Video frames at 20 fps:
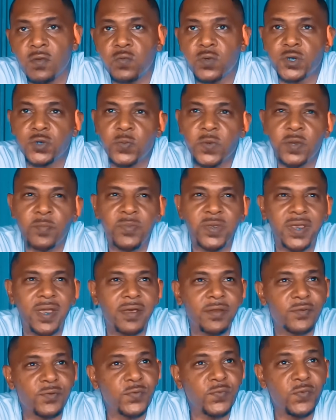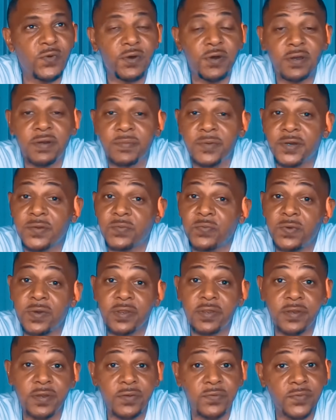which would be out on the water, but the
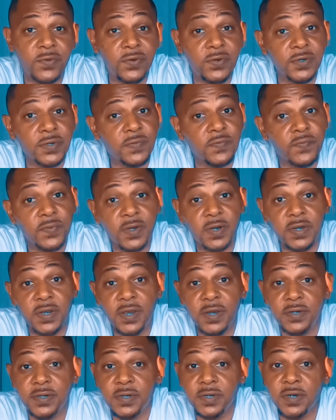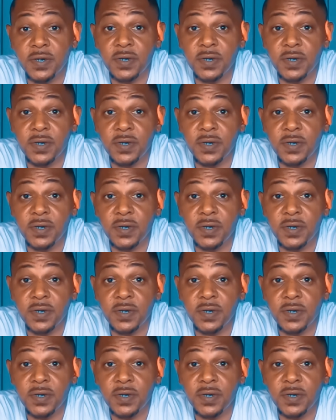weather don't know it's a variation